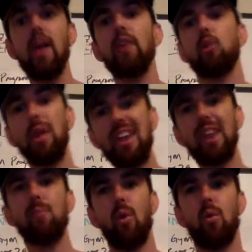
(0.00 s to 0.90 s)
So we
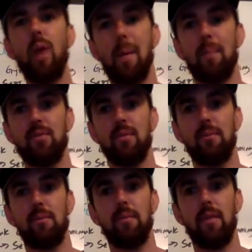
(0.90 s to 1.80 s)
need more reps.
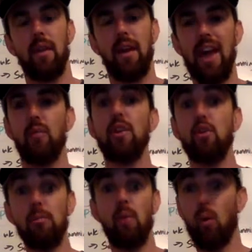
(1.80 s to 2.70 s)
Okay, and if we
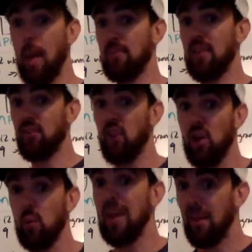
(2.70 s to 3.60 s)
do more reps, that's
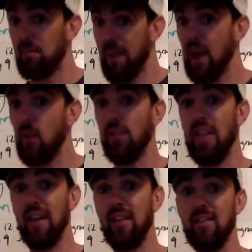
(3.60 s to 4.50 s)
good. We get better at
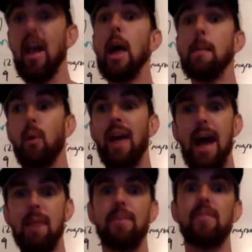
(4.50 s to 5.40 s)
things. But what
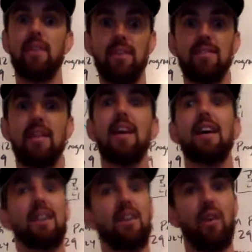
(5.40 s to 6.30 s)
happens is,
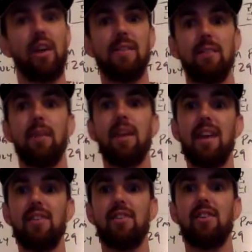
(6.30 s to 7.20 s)
you only come on
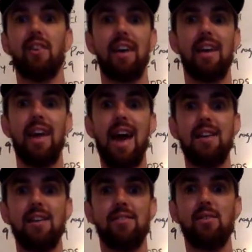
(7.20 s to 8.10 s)
Mondays and you're like, yeah, I
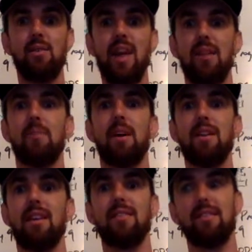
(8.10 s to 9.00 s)
just do that on
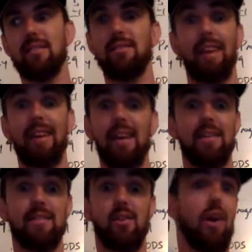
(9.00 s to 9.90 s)
Mondays. This is, I
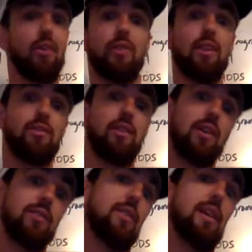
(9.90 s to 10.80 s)
guess, CrossFit is
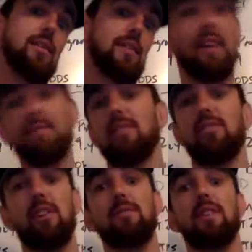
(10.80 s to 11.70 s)
just this. I guess this
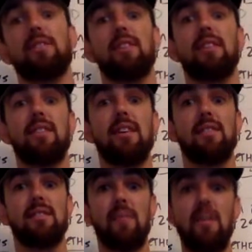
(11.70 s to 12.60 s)
gym just does
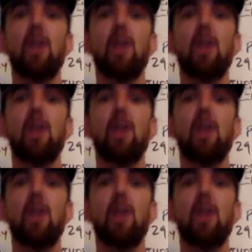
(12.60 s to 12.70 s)
this.